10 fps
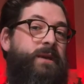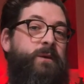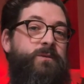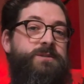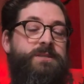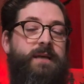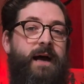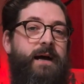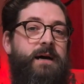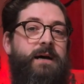When it was
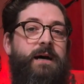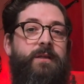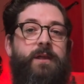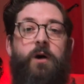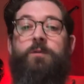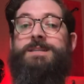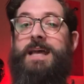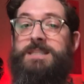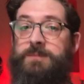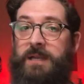the Old
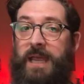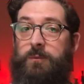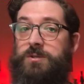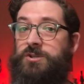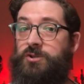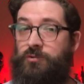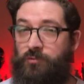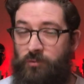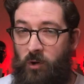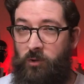Testament, it was
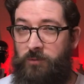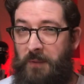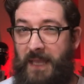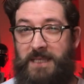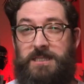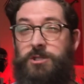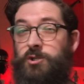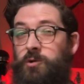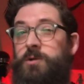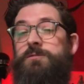scroll-based. The
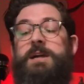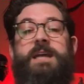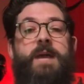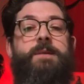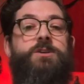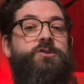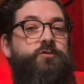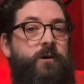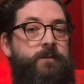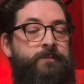Torah came in a
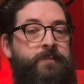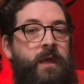scroll.